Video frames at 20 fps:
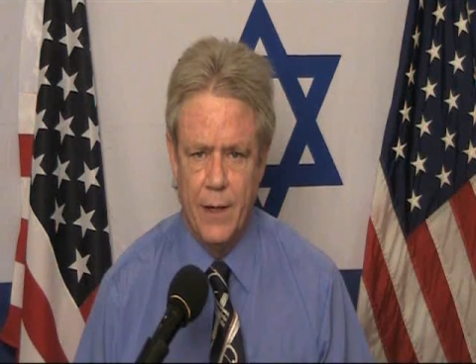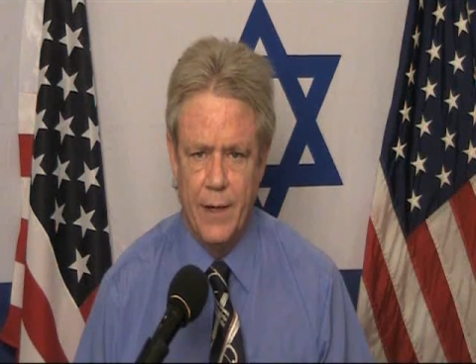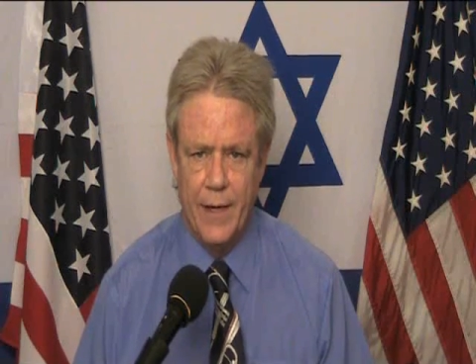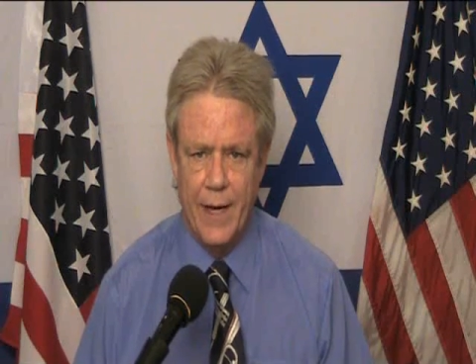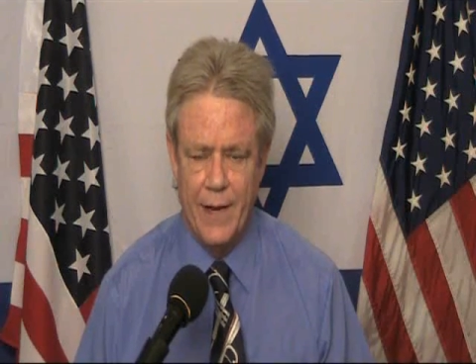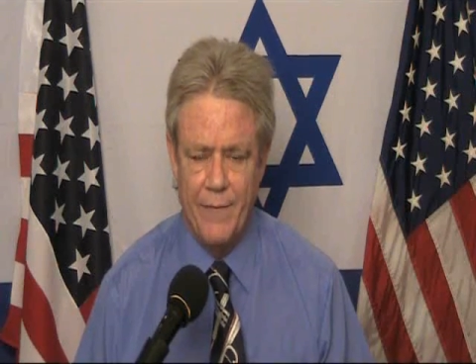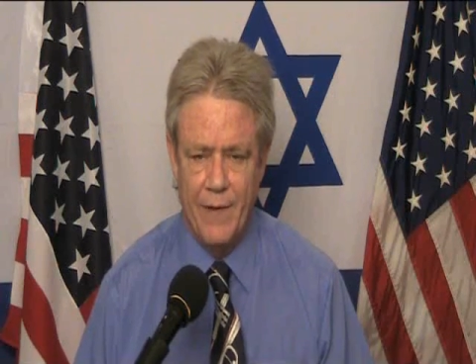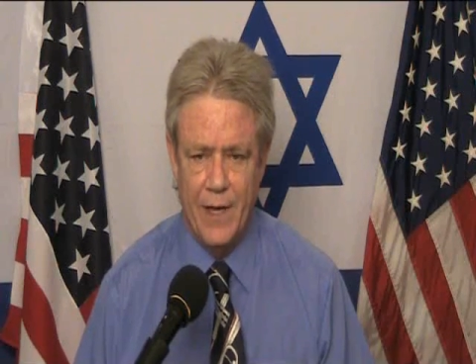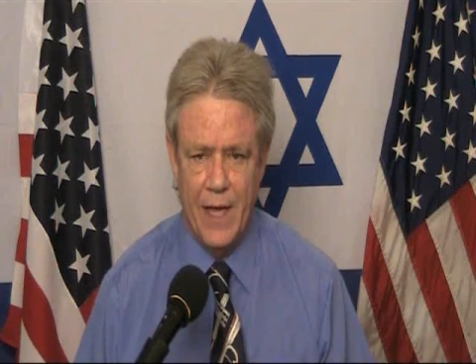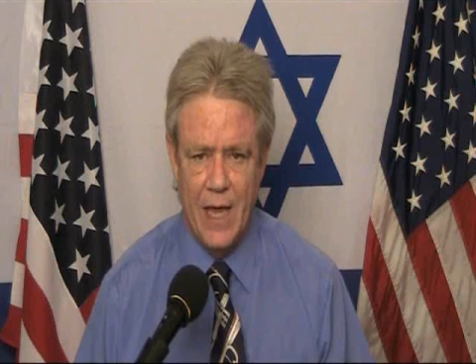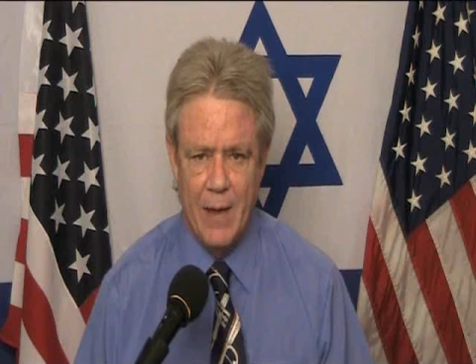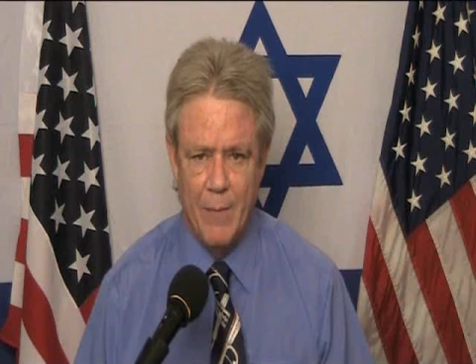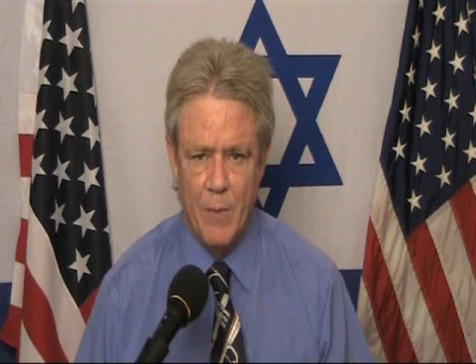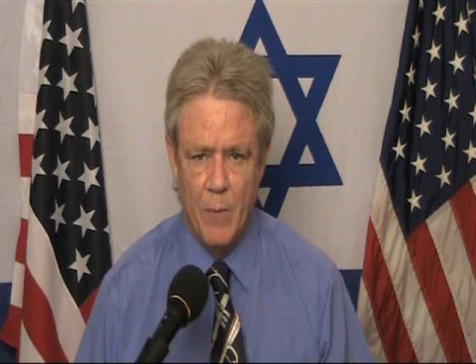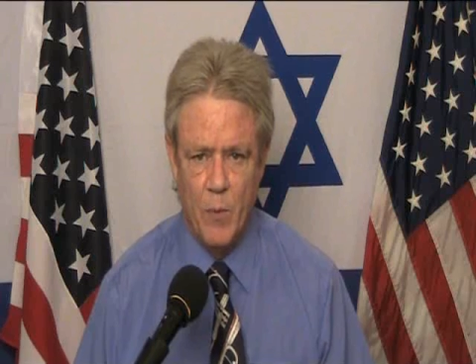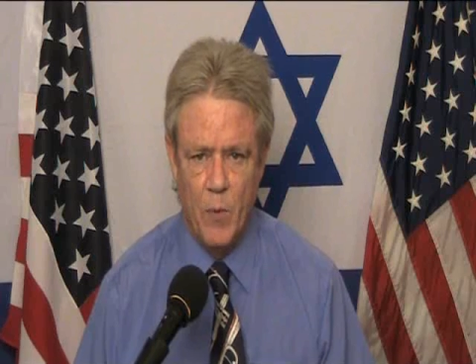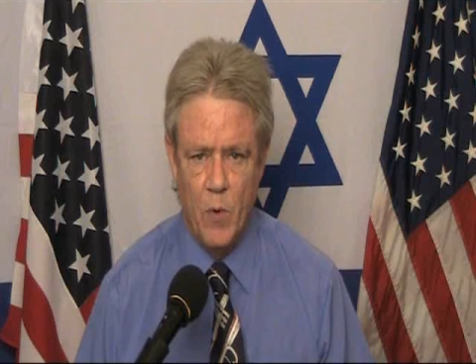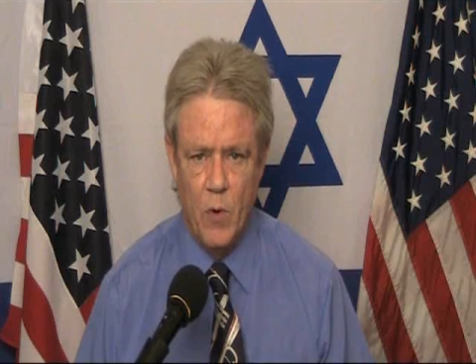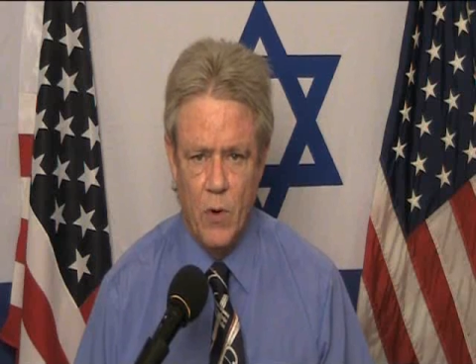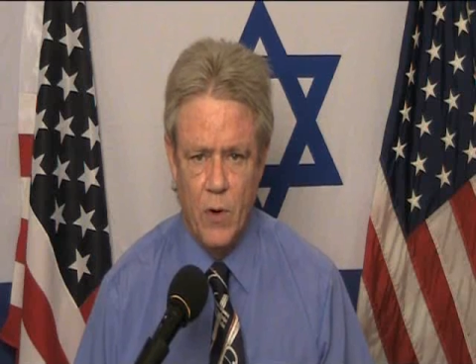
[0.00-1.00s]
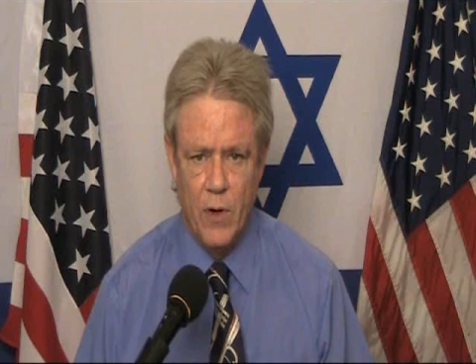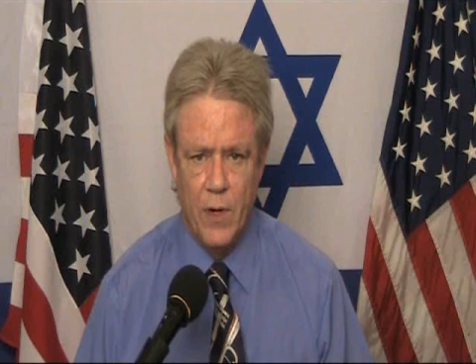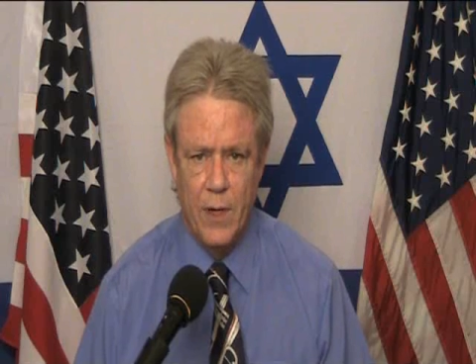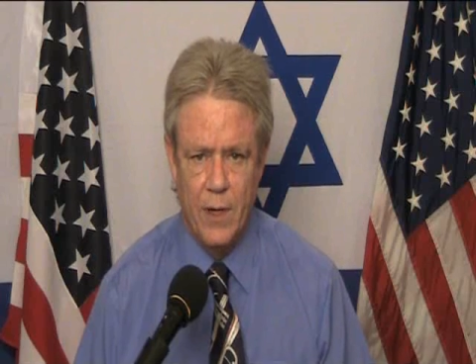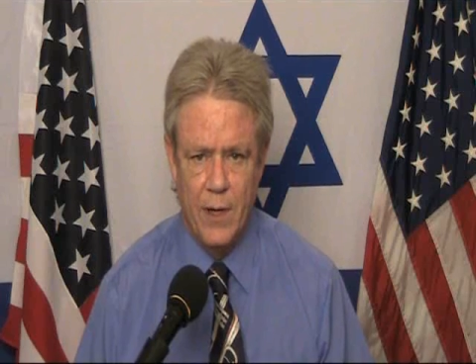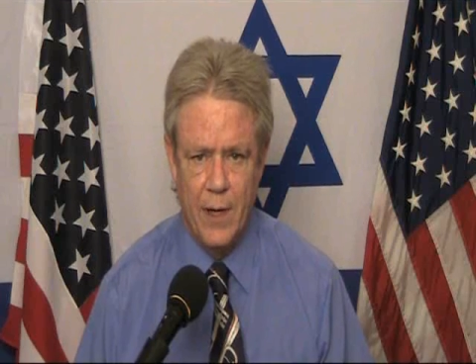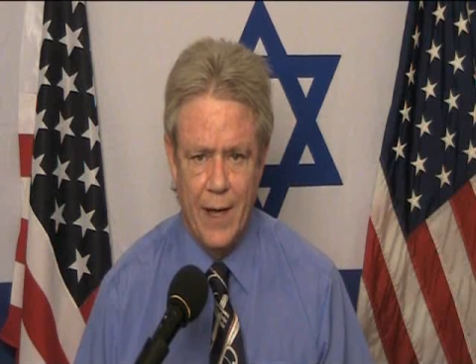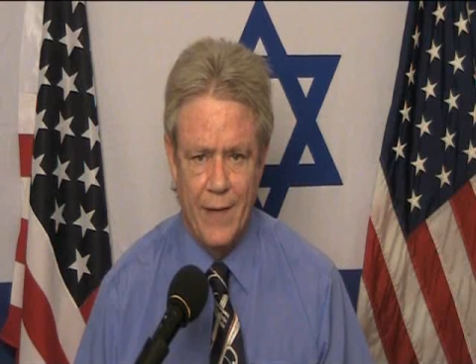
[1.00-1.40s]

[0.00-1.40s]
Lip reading: Navy came aboard,